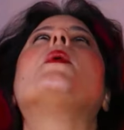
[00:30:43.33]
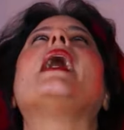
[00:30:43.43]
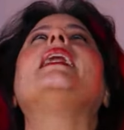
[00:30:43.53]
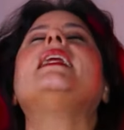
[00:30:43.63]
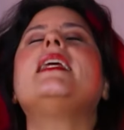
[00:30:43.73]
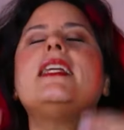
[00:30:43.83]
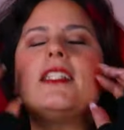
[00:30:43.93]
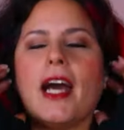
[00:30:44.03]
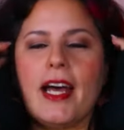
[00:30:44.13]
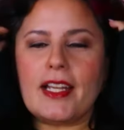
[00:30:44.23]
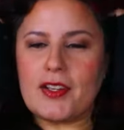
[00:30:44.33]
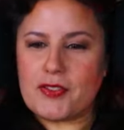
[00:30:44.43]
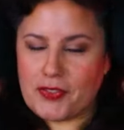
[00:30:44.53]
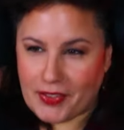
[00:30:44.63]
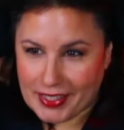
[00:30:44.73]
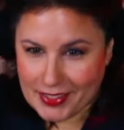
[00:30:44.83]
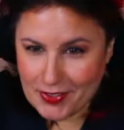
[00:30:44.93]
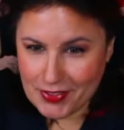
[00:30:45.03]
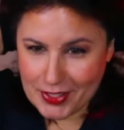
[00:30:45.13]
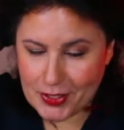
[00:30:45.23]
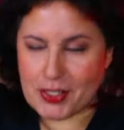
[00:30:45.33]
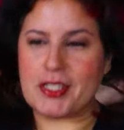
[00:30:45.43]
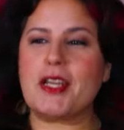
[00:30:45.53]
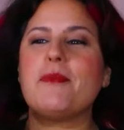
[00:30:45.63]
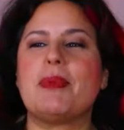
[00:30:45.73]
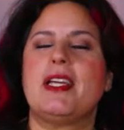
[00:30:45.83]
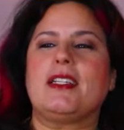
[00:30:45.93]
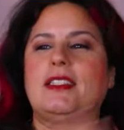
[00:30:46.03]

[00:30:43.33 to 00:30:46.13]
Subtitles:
Why did he cut in front of the ship? He